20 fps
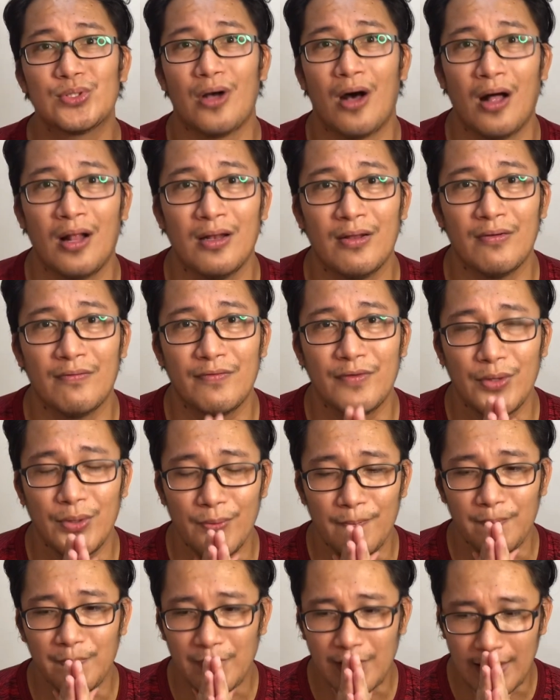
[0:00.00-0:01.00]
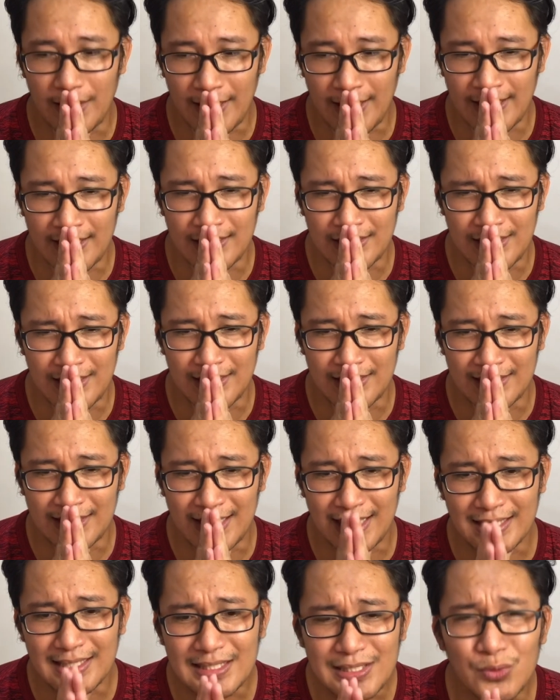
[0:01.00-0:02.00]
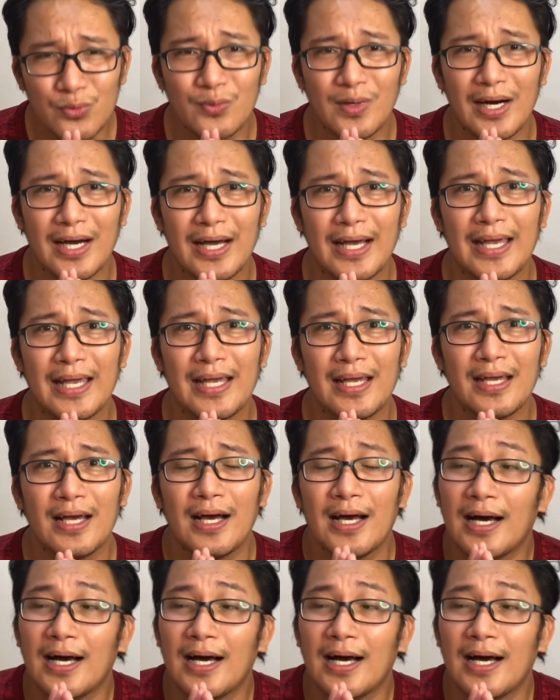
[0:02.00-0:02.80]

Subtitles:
all of you, and that is why